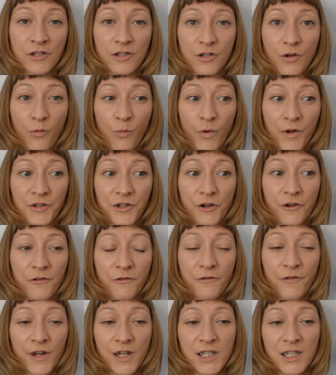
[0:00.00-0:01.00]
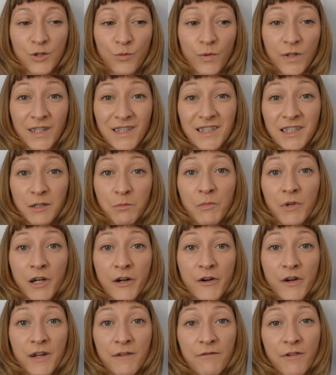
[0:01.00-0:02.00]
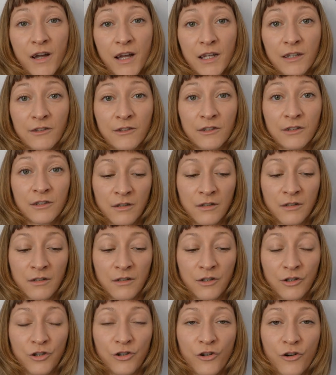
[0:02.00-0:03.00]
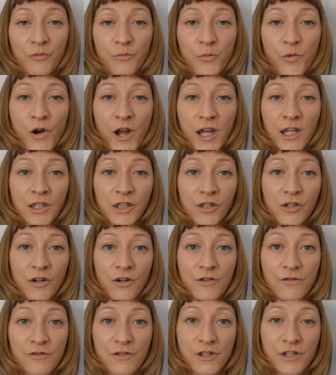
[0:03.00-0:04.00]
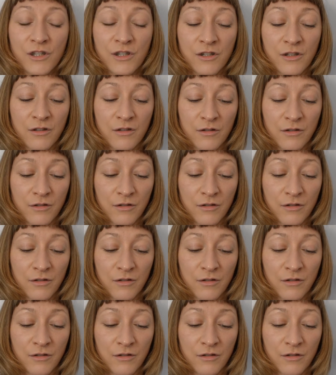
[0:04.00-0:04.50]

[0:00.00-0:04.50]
So when you're faced with a similar event, your brain goes